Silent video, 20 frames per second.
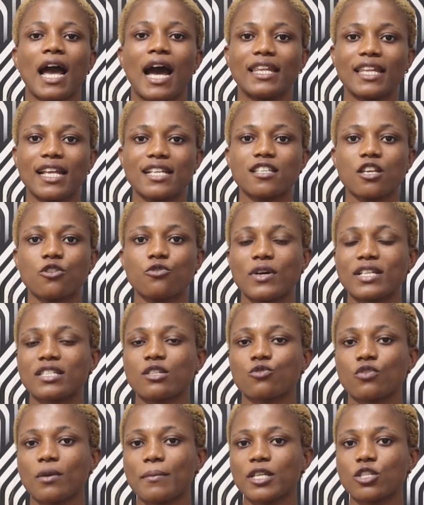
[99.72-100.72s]
And I say US
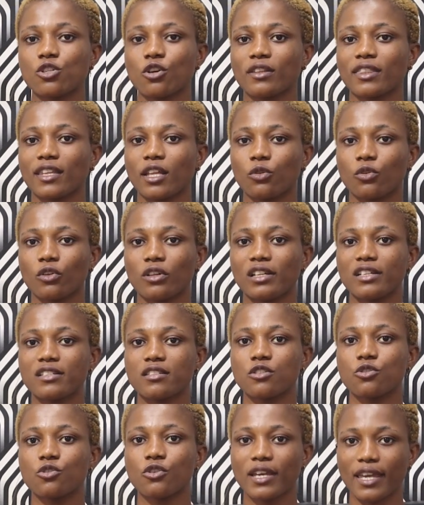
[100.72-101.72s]
and so bet your $10
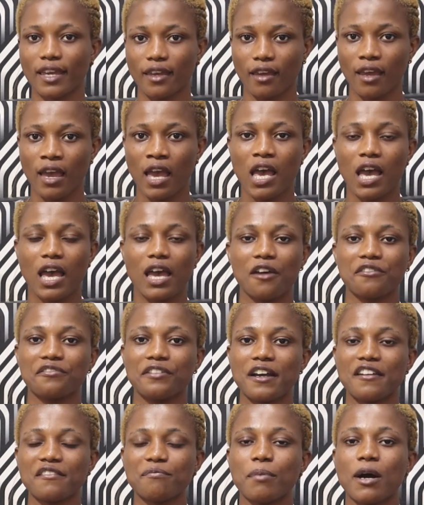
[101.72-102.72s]
UK,
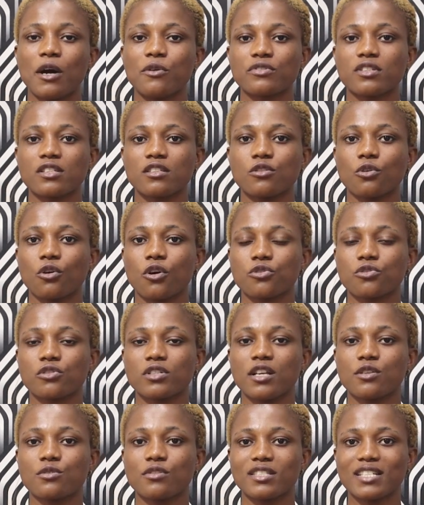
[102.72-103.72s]
£5 into
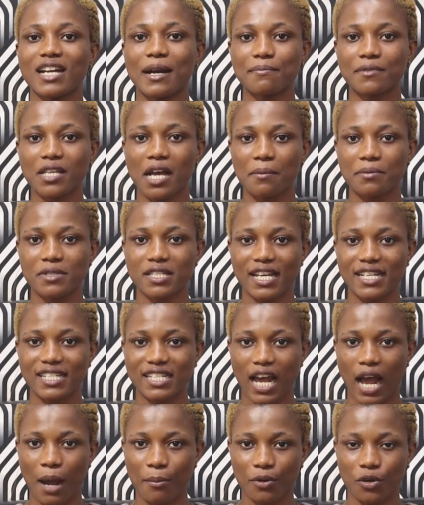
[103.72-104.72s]
cosmetics to TapTap Send
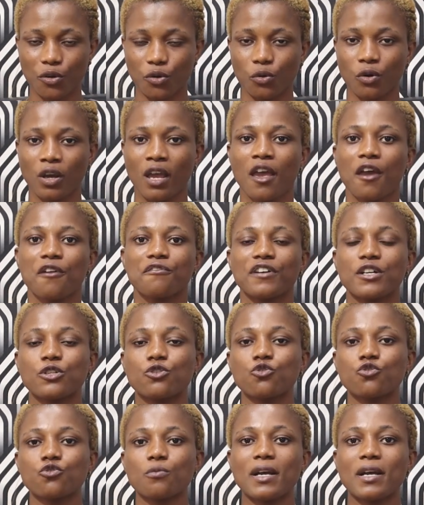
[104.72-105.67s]
app. No, Fedu